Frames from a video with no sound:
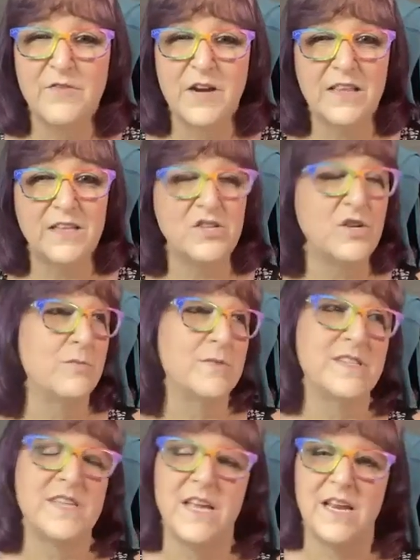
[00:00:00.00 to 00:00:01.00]
definitely
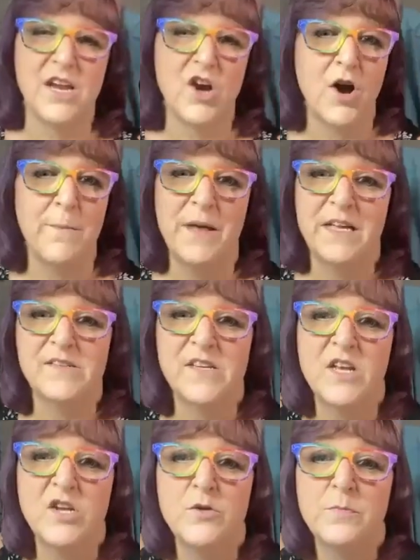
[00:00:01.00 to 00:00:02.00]
don't see any comments.
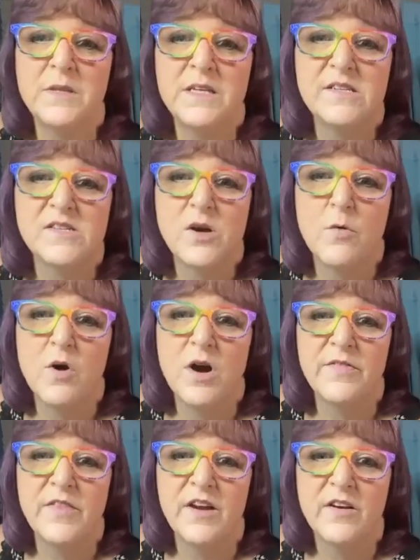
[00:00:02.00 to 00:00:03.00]
Can you please go
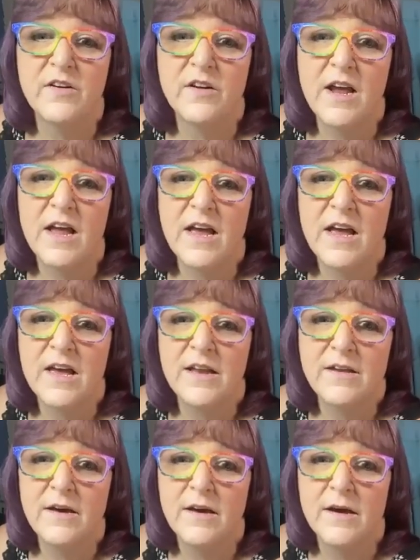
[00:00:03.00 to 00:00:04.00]
on there
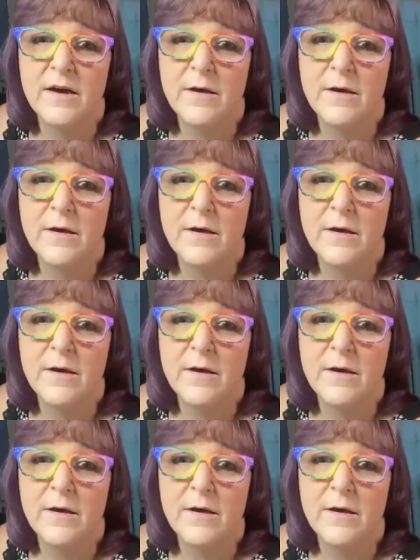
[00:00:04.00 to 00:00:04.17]
and